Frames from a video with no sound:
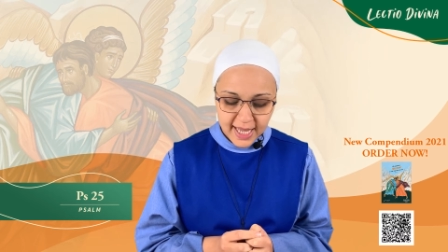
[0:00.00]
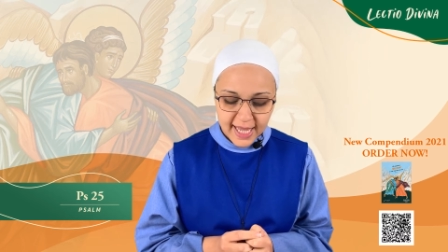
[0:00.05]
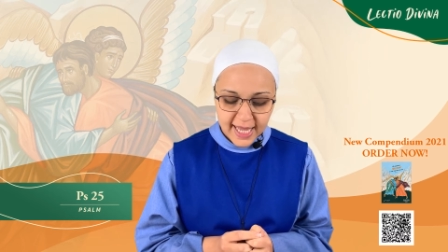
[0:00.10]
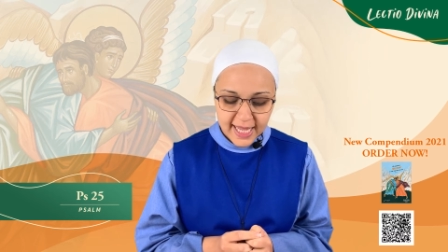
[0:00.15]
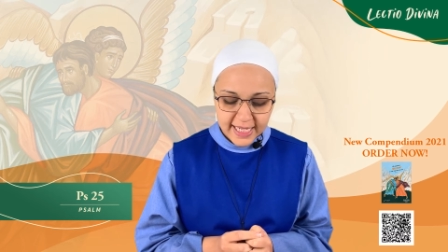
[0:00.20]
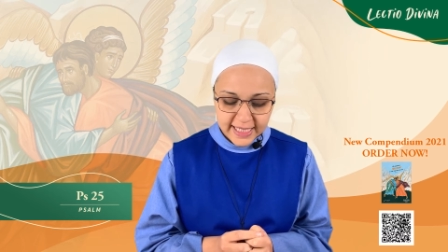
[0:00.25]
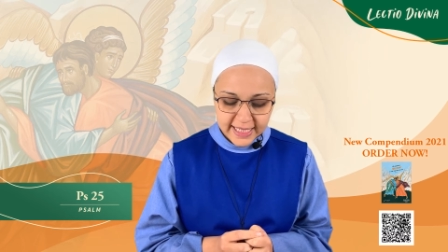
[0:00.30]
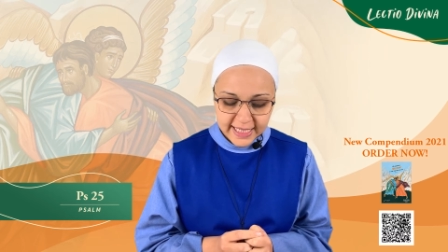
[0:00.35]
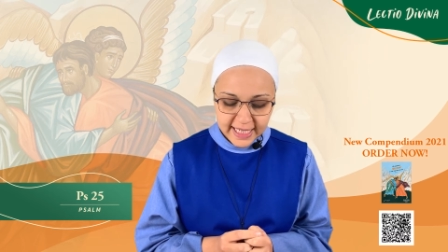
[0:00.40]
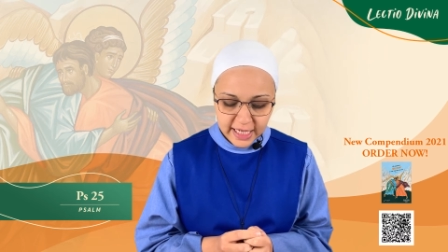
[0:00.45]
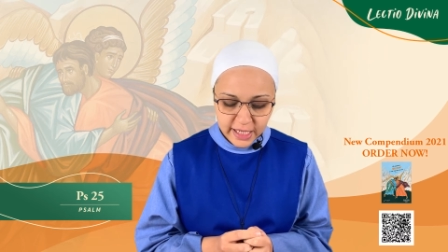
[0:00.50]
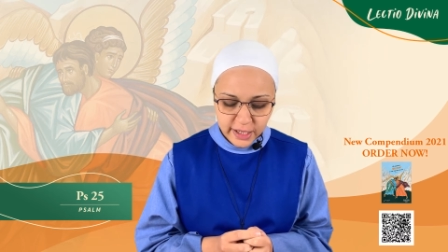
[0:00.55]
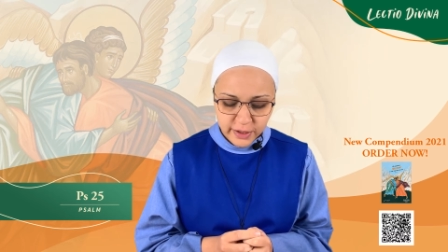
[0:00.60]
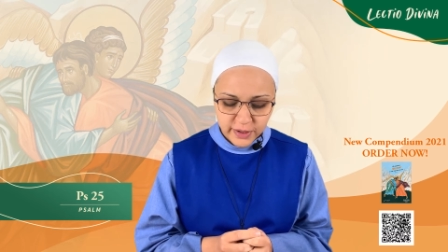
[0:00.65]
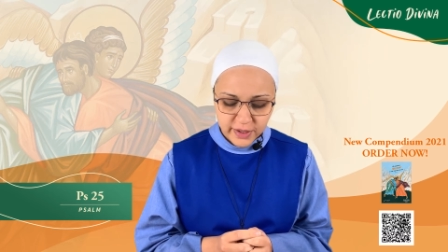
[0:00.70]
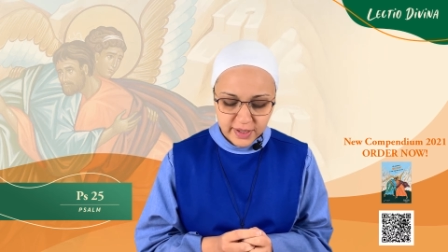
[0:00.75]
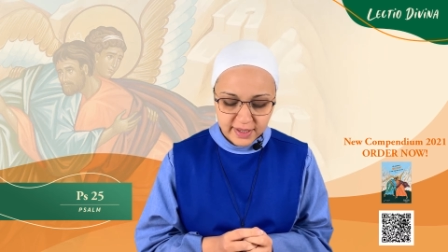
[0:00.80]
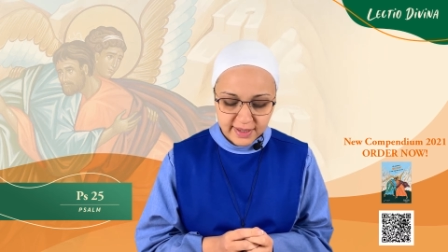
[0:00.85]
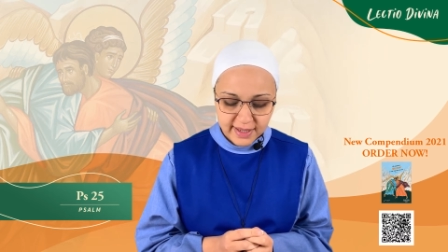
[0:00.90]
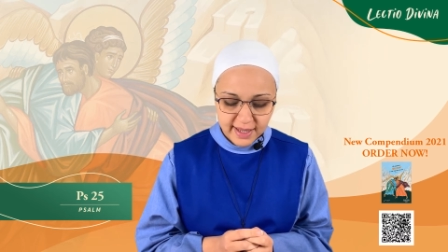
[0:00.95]
and
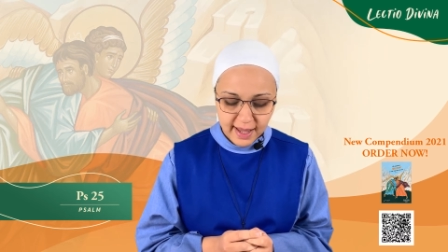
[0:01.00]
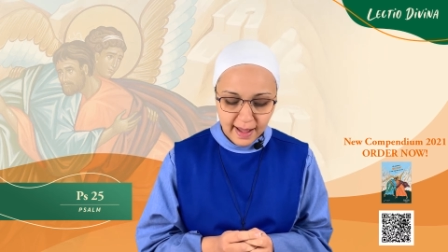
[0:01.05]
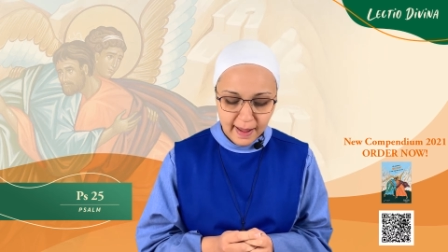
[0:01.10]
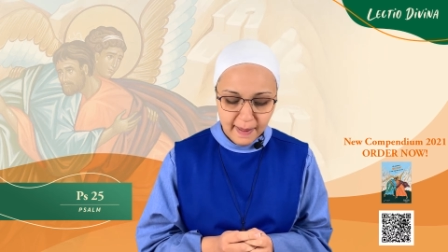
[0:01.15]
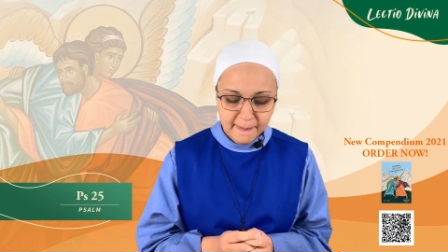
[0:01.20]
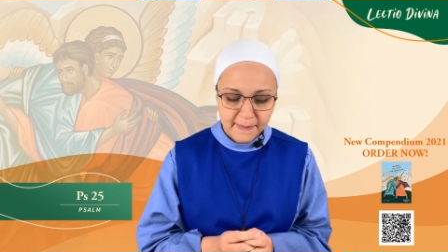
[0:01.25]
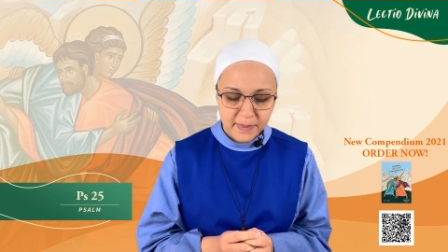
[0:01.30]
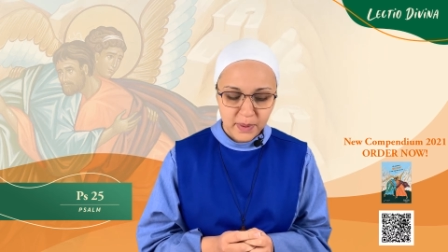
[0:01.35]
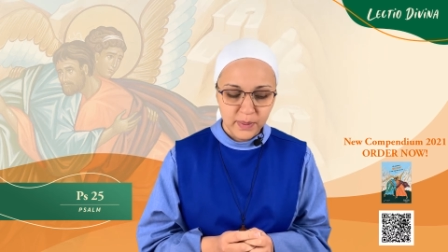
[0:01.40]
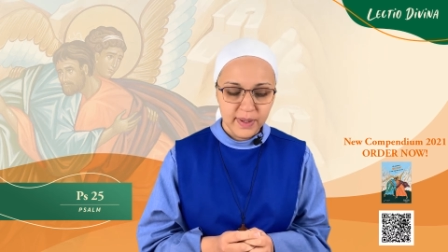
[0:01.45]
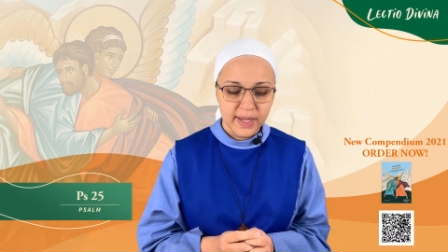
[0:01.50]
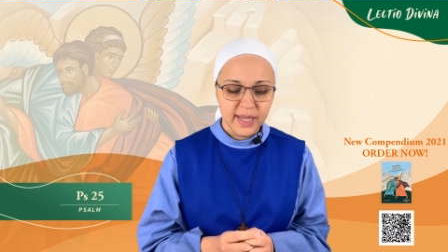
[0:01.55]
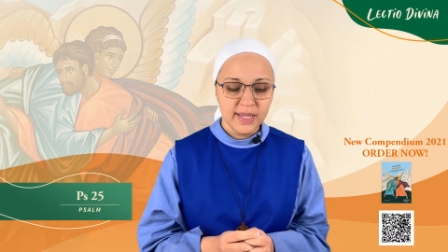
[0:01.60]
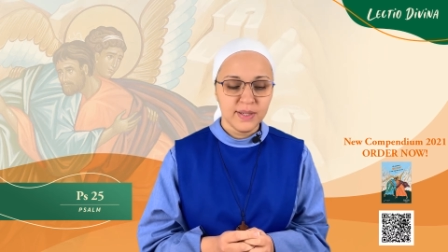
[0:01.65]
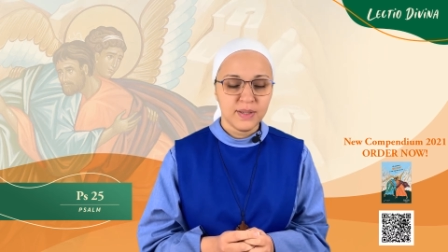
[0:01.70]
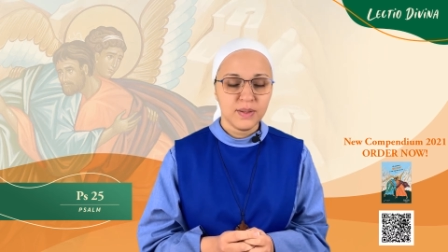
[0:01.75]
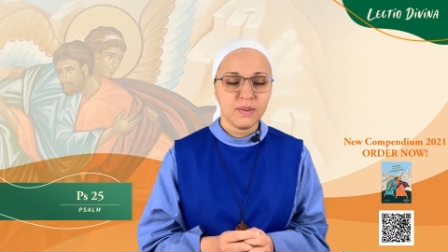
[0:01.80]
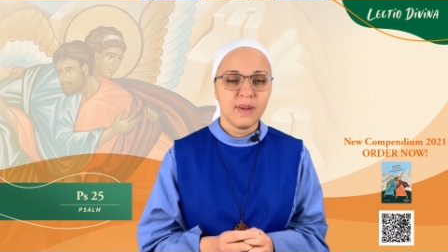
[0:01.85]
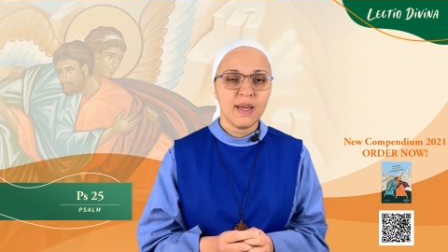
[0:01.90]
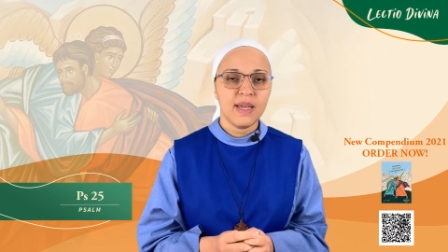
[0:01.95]
teaches the humble
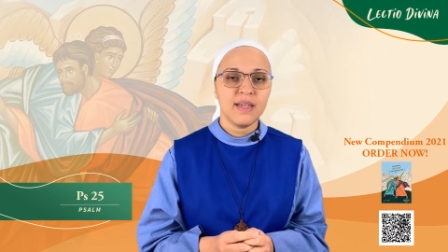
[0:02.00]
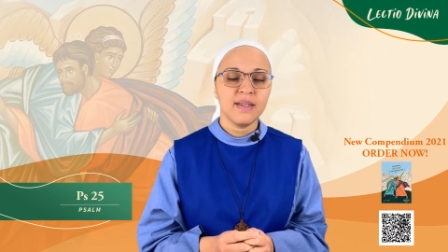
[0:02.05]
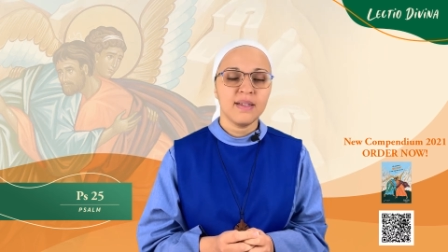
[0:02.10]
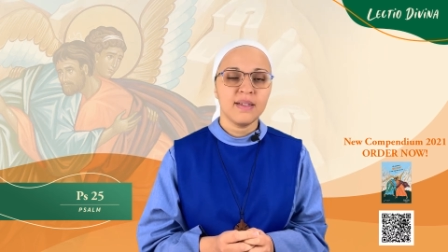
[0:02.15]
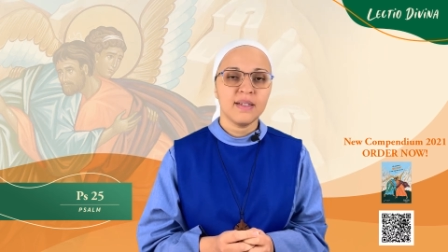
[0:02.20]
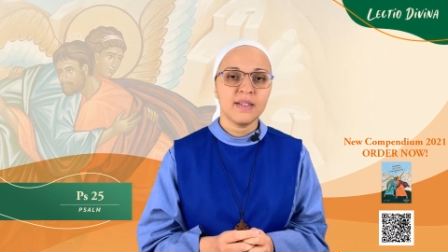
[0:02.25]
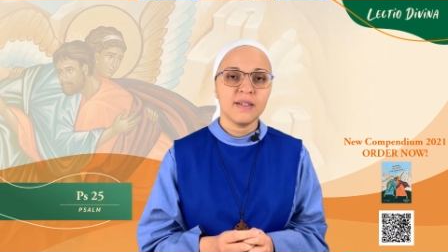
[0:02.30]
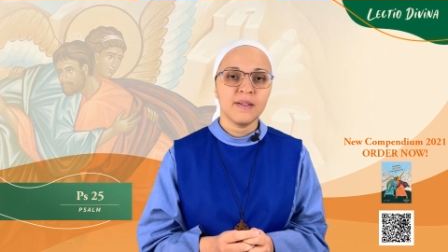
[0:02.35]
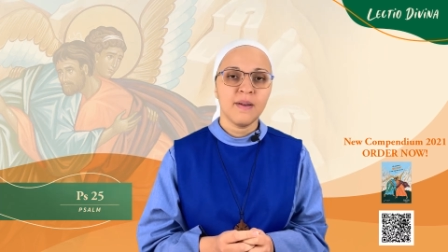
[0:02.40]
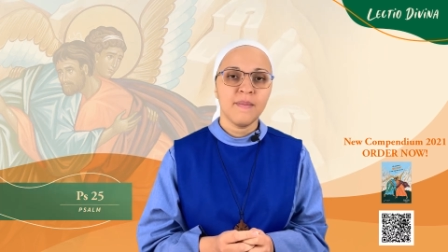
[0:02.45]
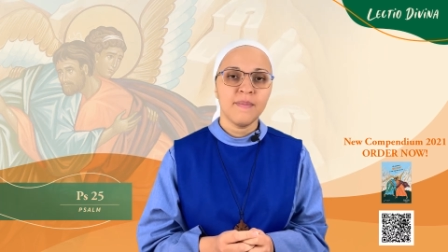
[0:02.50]
his ways.